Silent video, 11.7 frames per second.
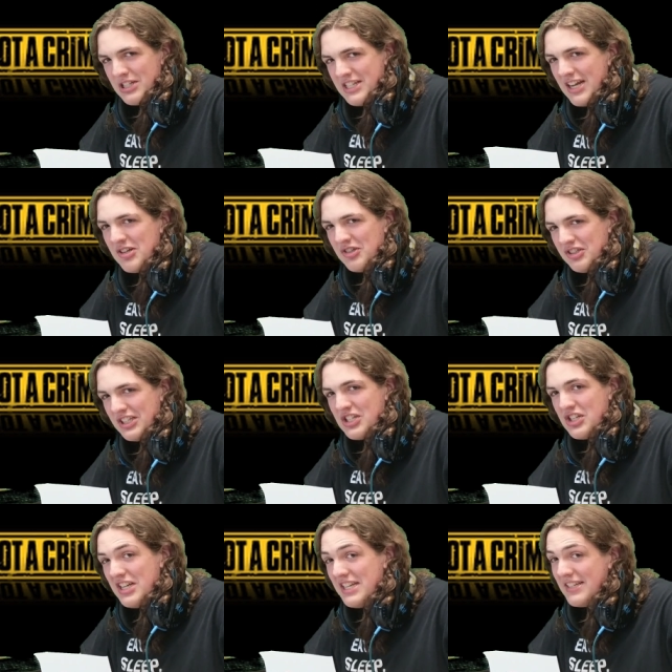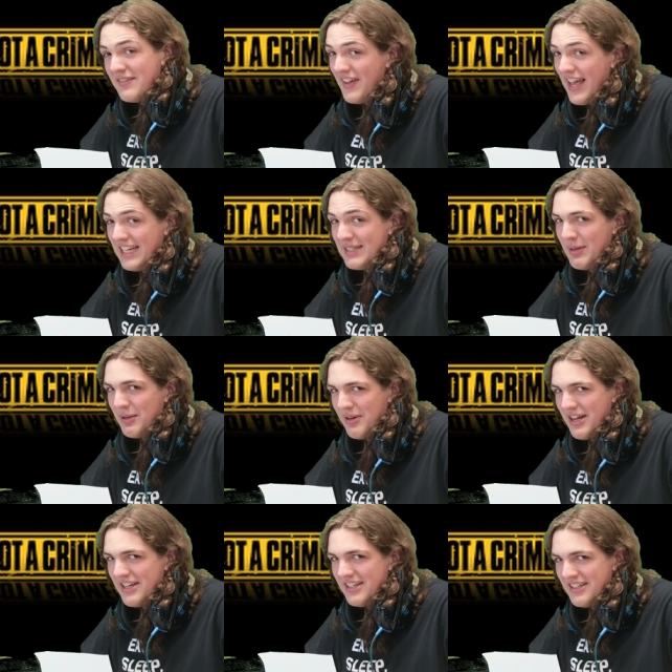a dangerously cheesy fact, am I
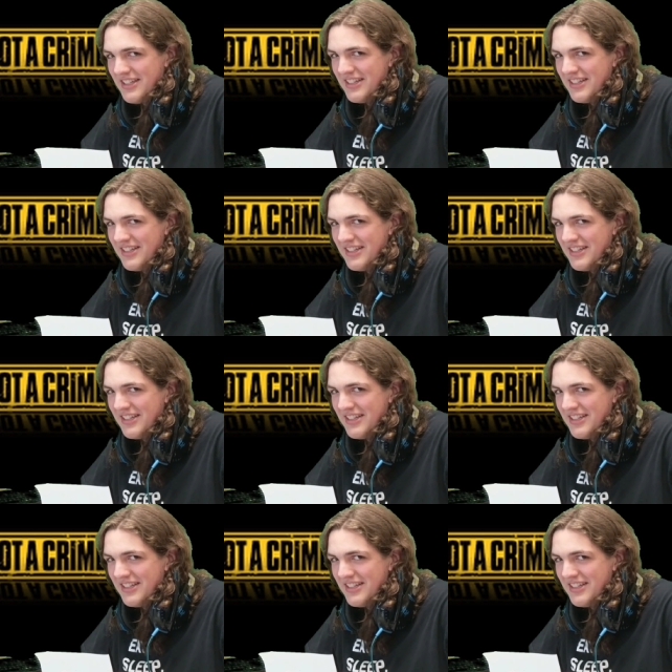right?